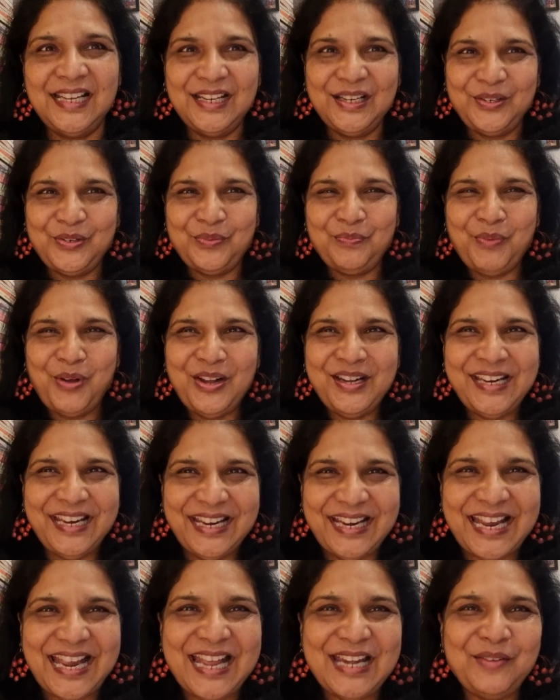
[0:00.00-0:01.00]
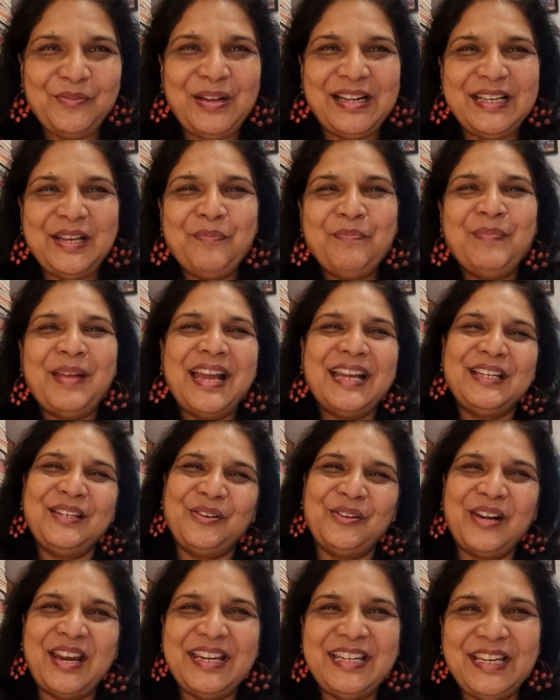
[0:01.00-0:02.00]
Good morning and welcome back
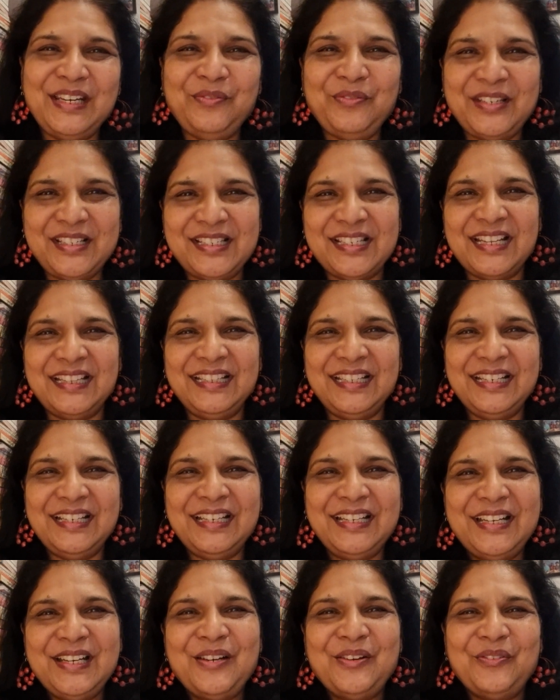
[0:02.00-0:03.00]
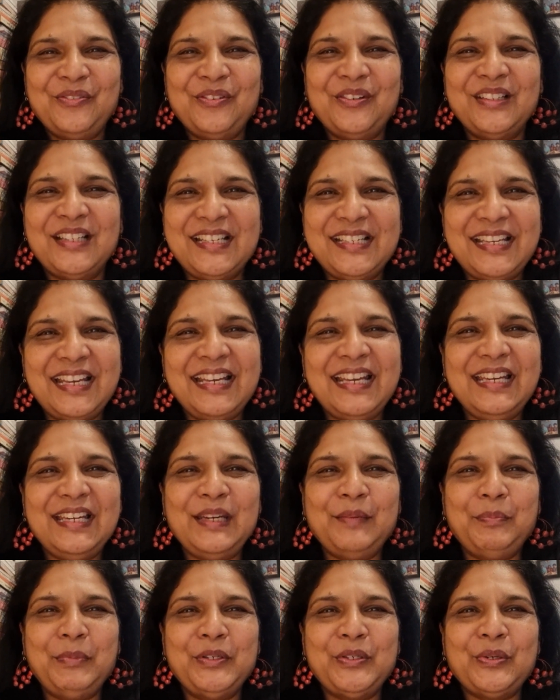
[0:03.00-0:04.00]
to Writing with Sandhya for the second
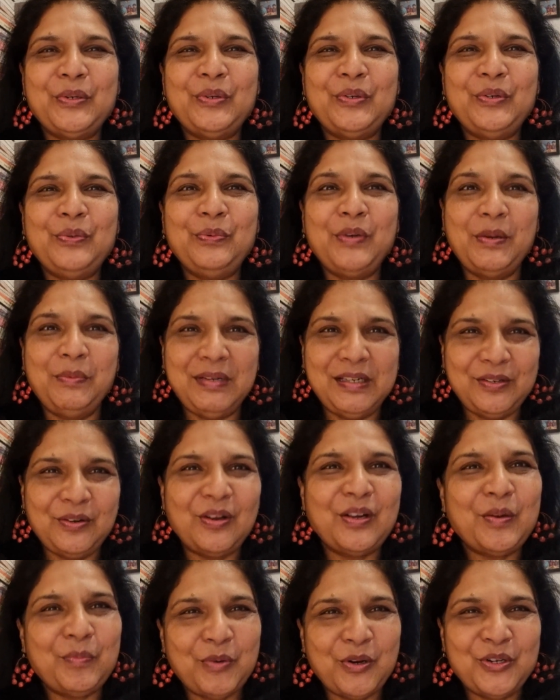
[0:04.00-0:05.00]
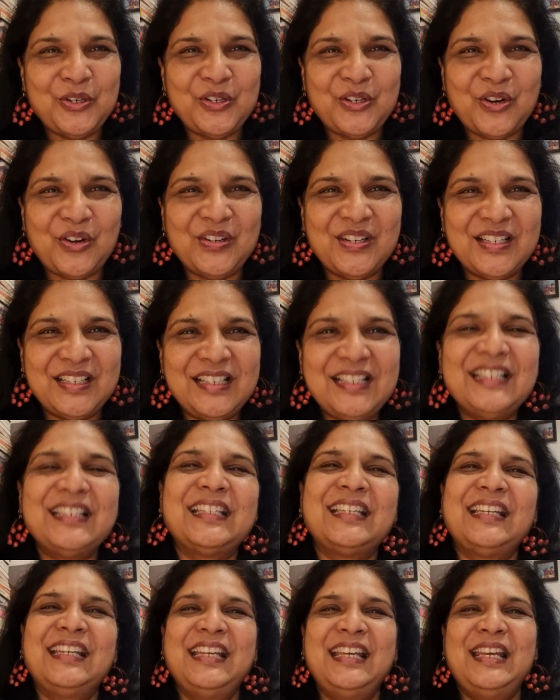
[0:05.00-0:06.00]
episode where we'll talk about
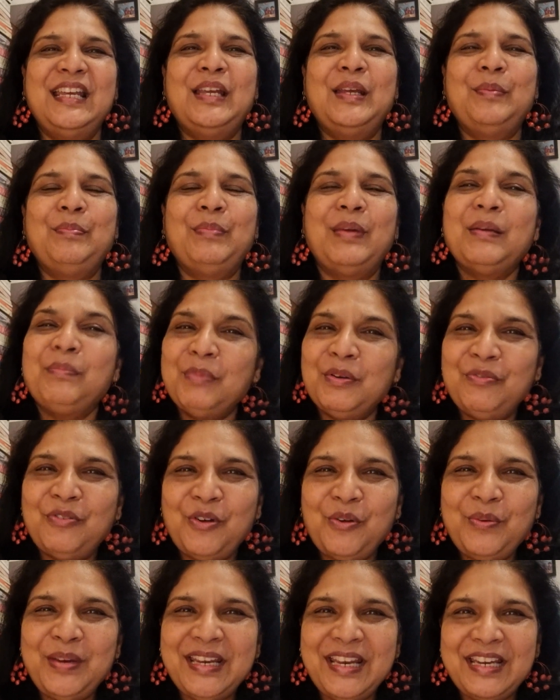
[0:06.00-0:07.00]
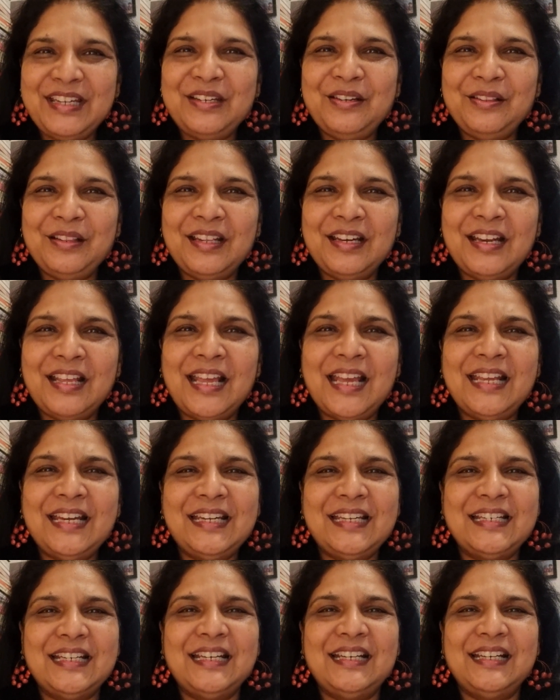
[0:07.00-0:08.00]
genres. But before we get into
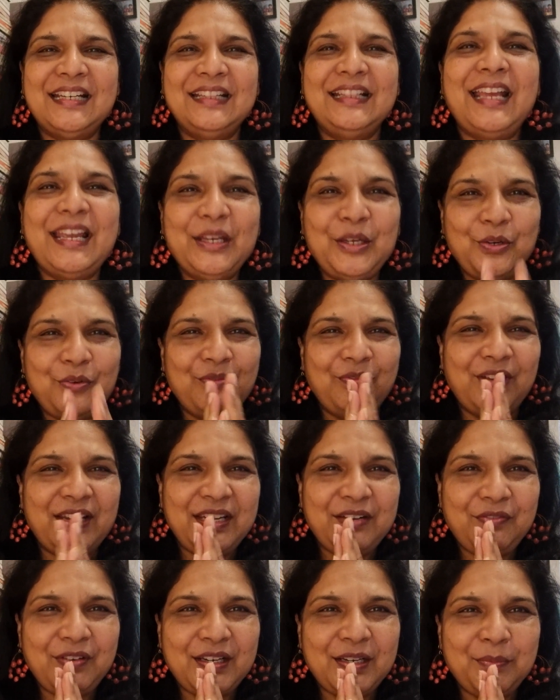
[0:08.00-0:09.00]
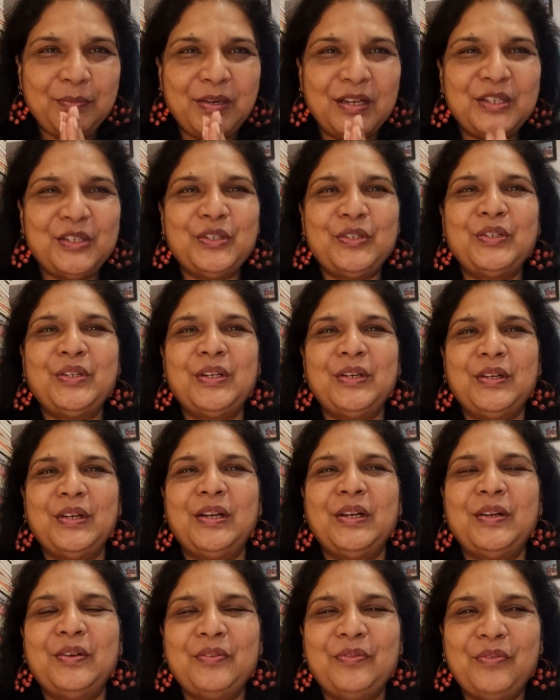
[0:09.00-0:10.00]
that, uh, thank you very, very much
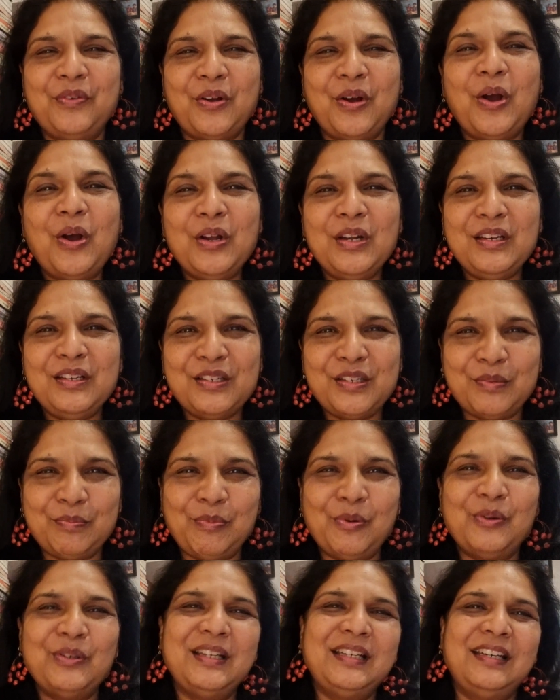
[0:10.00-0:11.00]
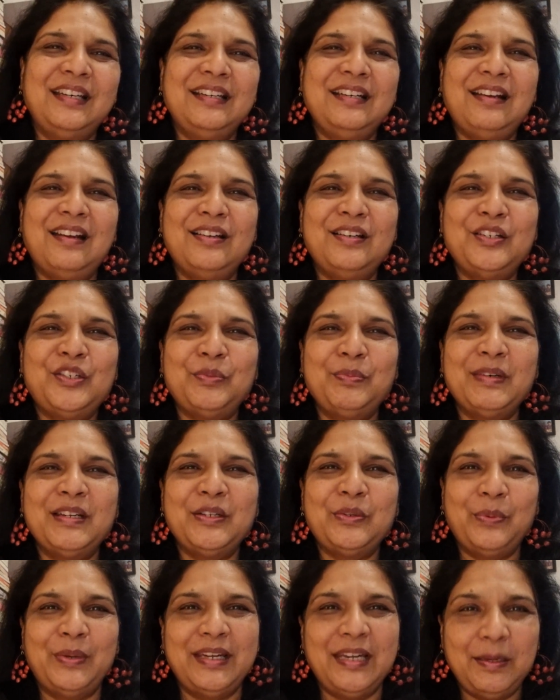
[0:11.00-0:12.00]
uh, for all your support and
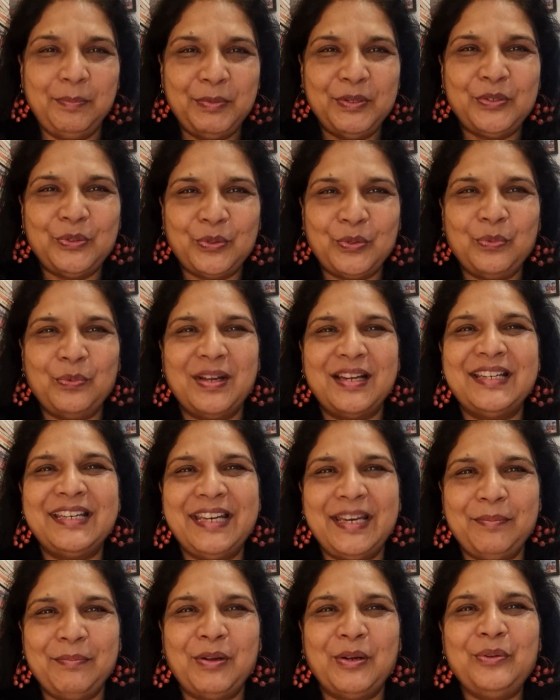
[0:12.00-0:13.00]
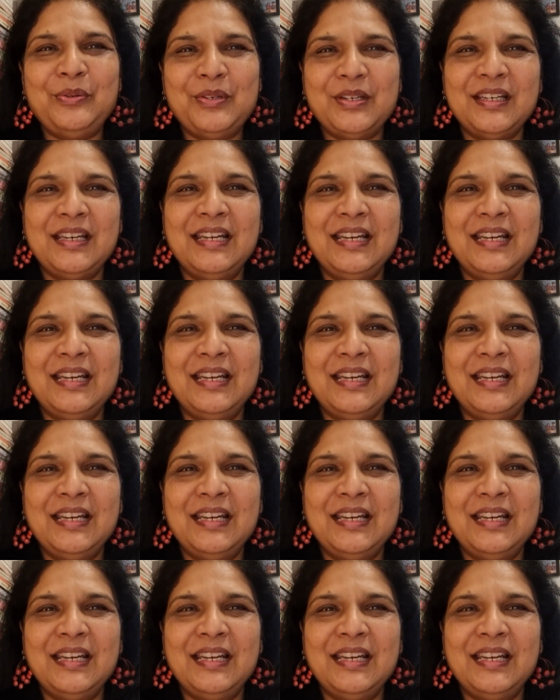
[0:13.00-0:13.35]
encouragement when episode one came out.